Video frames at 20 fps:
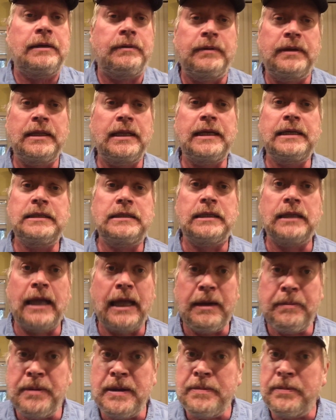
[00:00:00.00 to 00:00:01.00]
realized a
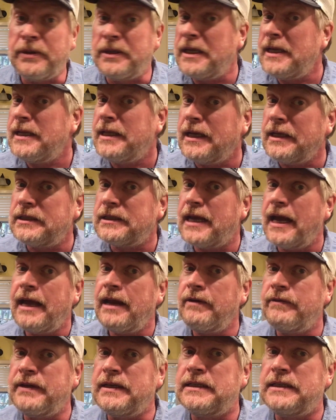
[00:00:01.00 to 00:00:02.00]
lot of people think that's
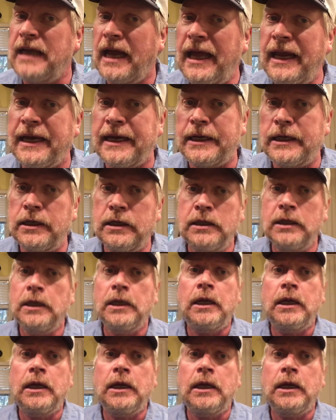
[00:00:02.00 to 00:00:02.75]
kind of exotic.